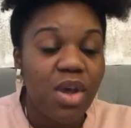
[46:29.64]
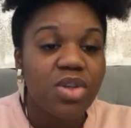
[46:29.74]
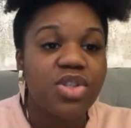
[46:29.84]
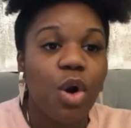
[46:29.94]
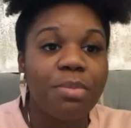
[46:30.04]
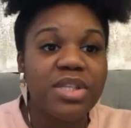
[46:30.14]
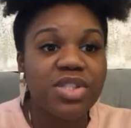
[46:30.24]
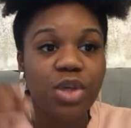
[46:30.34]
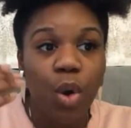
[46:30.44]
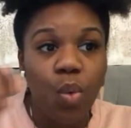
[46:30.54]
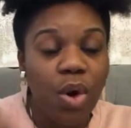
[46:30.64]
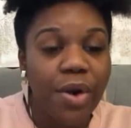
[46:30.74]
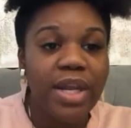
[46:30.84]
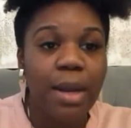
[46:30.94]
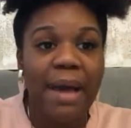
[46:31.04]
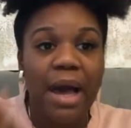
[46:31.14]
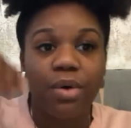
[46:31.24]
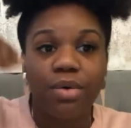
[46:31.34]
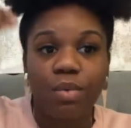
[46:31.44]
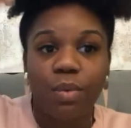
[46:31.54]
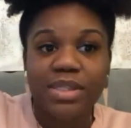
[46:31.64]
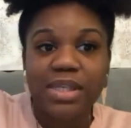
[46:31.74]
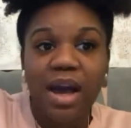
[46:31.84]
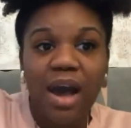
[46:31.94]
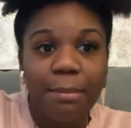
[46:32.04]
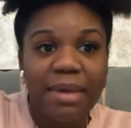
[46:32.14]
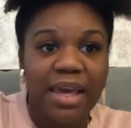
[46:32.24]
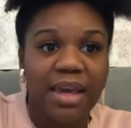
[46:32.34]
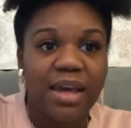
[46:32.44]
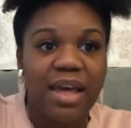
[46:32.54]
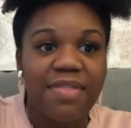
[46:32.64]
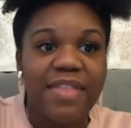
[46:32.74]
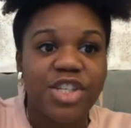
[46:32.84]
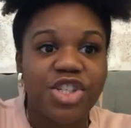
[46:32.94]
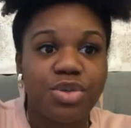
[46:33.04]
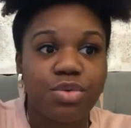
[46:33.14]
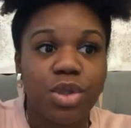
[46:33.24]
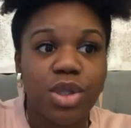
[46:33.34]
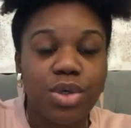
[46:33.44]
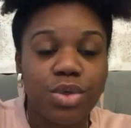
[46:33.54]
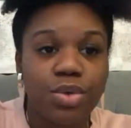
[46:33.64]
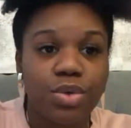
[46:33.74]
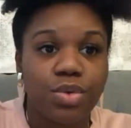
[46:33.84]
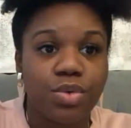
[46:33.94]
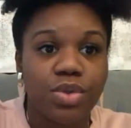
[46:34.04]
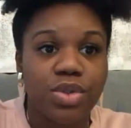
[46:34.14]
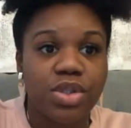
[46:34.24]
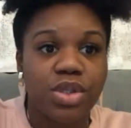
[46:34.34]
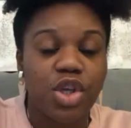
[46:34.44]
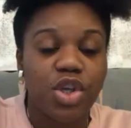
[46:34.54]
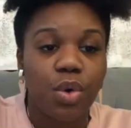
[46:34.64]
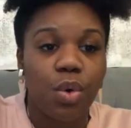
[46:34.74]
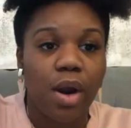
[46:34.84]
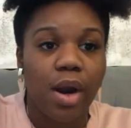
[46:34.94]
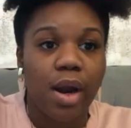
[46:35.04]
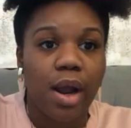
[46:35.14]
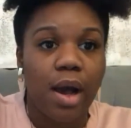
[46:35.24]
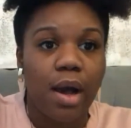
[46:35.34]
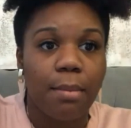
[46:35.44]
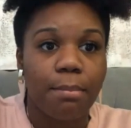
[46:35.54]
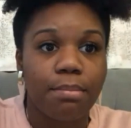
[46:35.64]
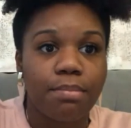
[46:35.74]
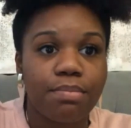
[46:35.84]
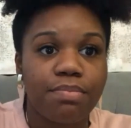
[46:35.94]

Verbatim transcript: Don't be so worried about what's coming that you lose your um